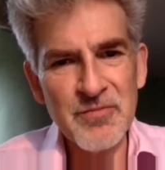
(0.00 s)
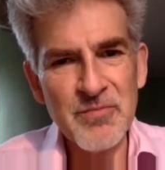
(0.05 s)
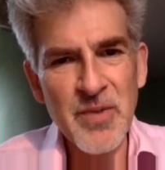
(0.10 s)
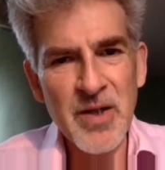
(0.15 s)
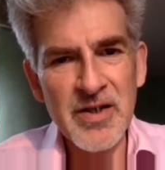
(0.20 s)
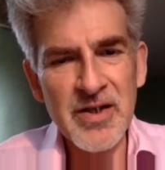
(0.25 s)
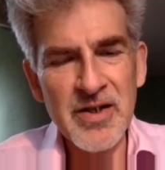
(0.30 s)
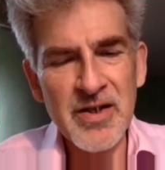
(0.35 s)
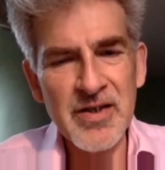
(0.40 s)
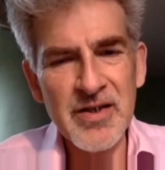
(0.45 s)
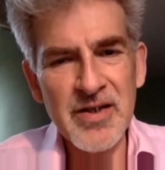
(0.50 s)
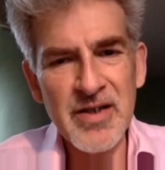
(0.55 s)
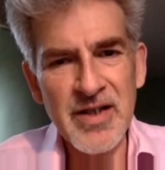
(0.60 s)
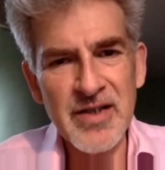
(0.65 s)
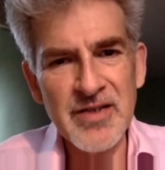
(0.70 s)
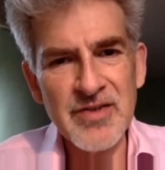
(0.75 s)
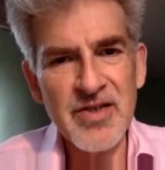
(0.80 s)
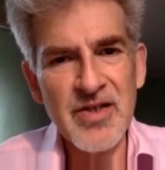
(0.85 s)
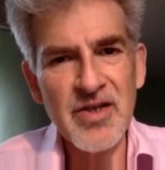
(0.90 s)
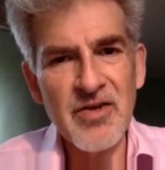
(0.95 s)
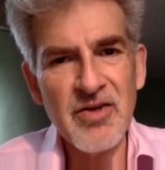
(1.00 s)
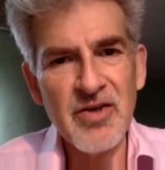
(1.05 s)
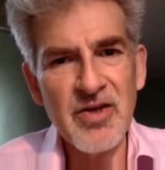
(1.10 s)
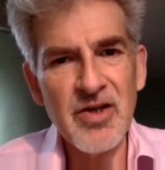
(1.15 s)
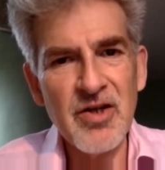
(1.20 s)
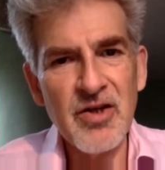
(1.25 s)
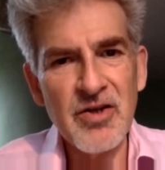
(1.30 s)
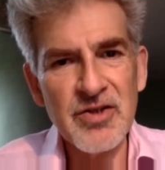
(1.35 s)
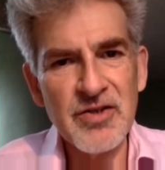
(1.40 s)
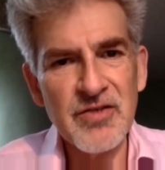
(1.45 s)
banking is, there are a
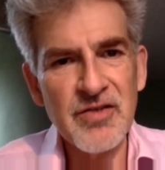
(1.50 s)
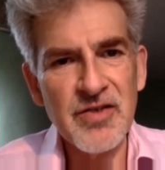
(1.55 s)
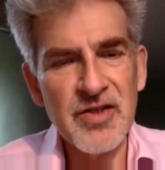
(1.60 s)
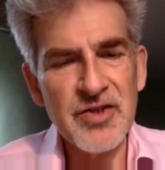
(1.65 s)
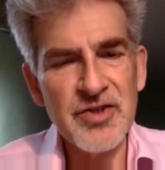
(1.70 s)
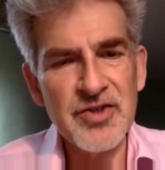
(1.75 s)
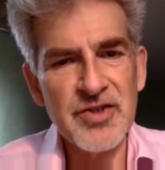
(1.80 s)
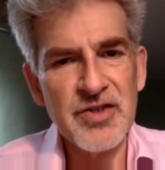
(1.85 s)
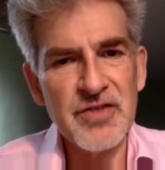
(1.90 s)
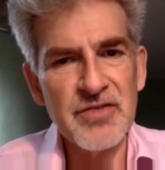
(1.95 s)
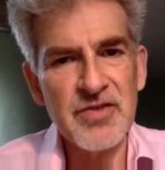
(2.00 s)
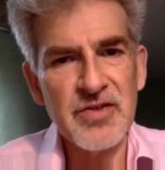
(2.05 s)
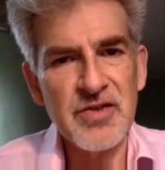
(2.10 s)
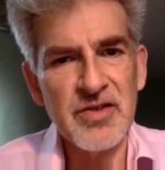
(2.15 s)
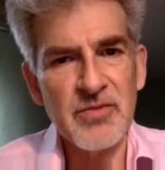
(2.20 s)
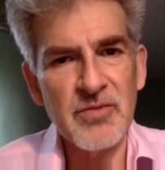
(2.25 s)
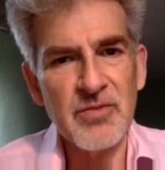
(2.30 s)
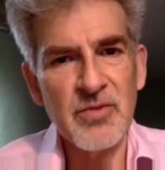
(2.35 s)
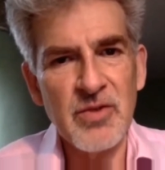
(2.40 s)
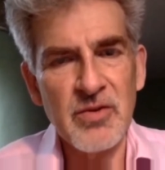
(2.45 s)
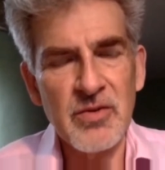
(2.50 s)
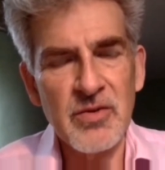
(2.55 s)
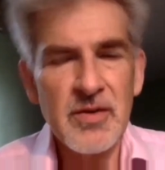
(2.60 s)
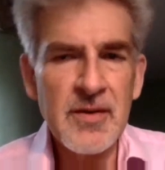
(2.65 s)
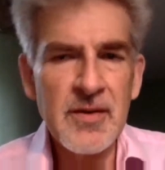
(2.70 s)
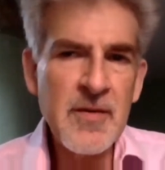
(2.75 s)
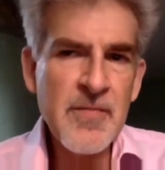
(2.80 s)
lot of initiatives that will